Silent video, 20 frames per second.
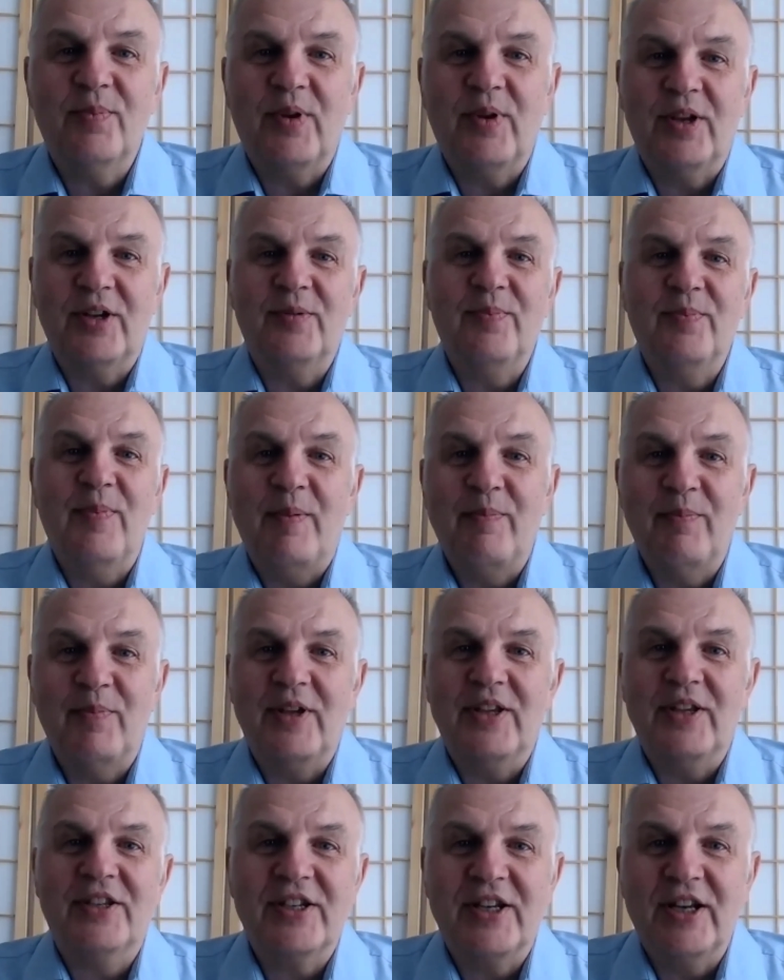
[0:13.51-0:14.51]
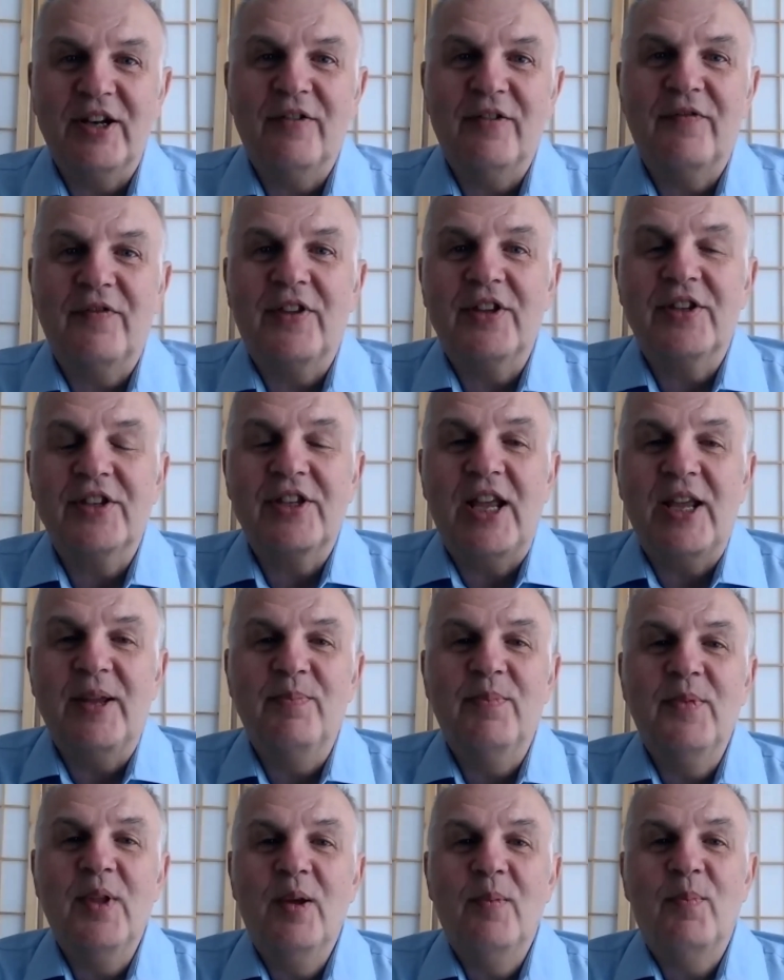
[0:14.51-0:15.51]
but is a member still of the
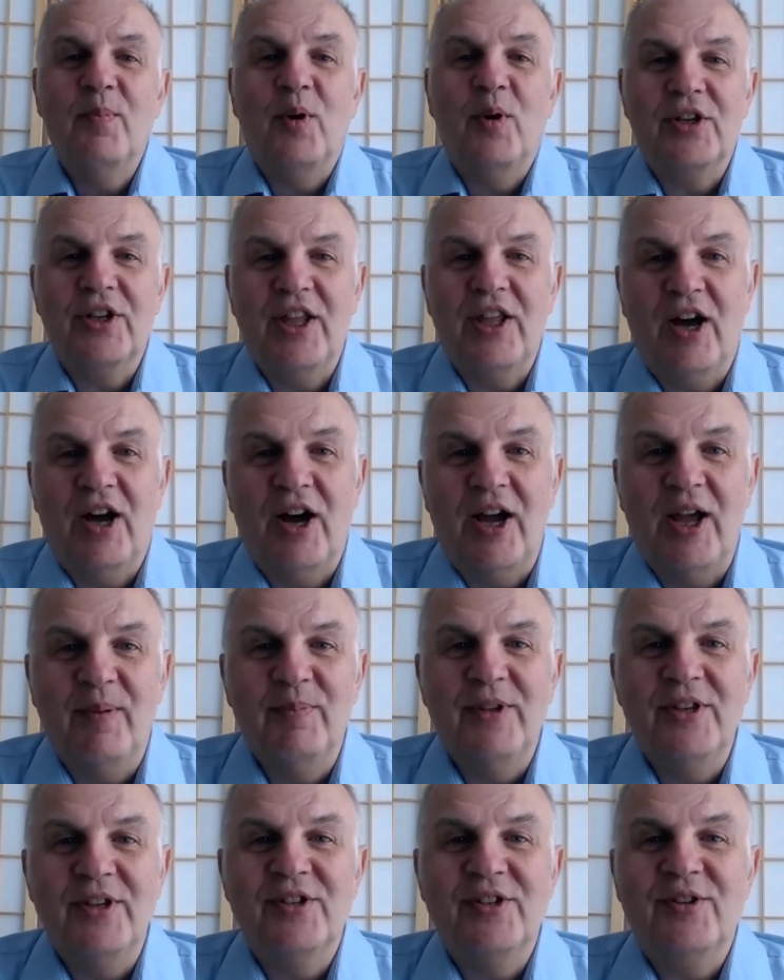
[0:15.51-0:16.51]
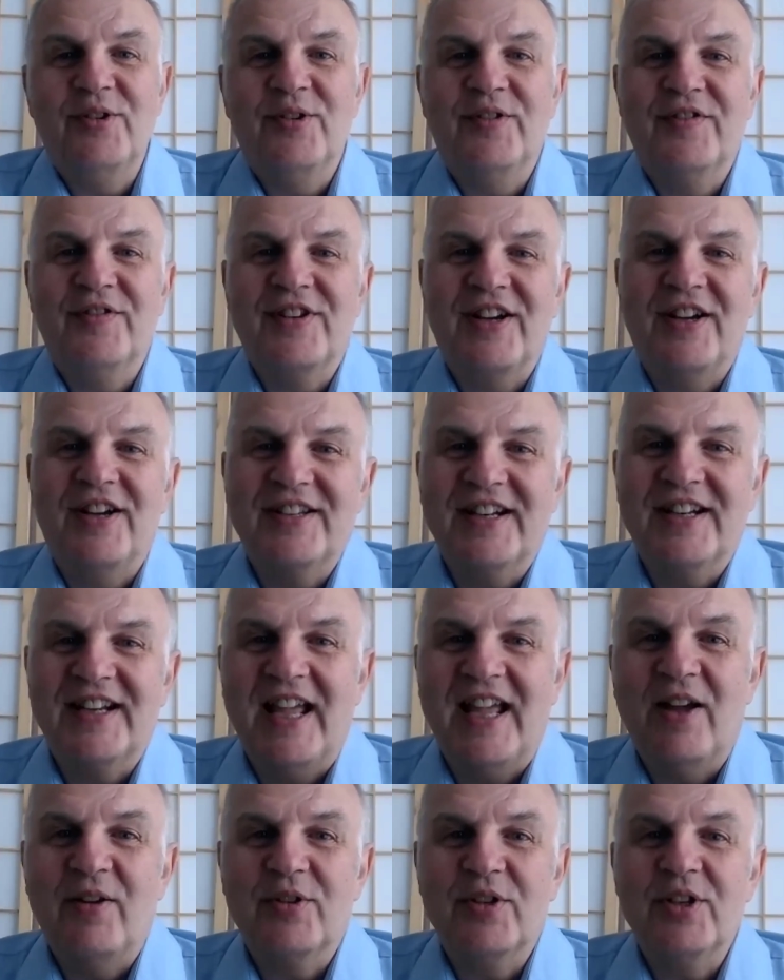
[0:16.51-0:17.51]
same body that I am, the Institute of Chartered
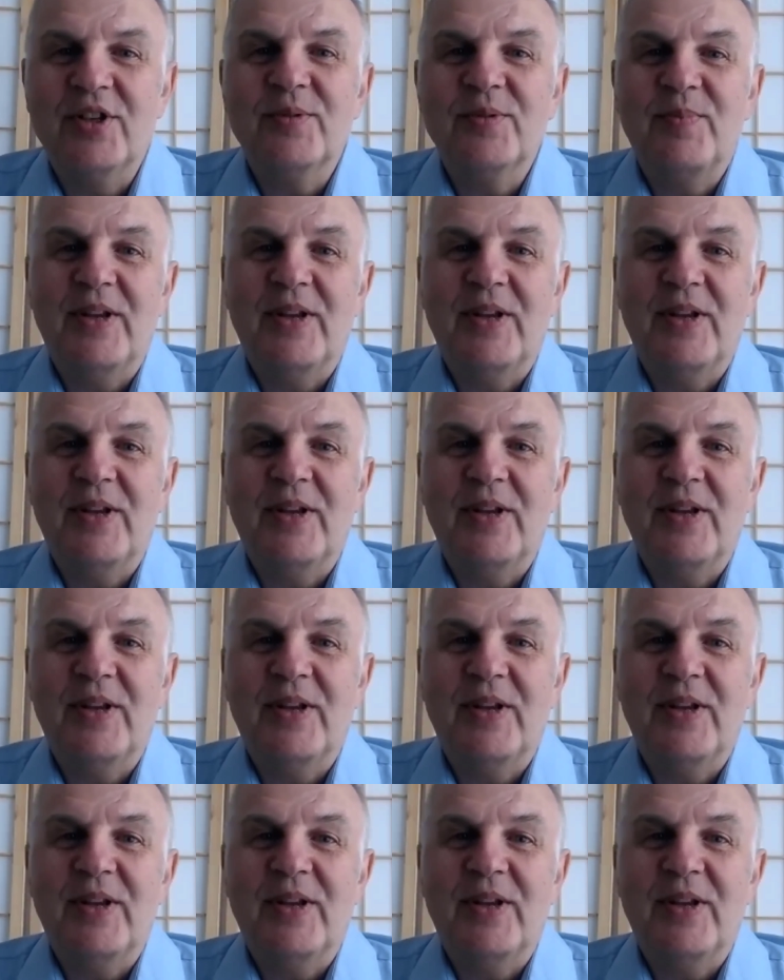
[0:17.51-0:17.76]
Accountants.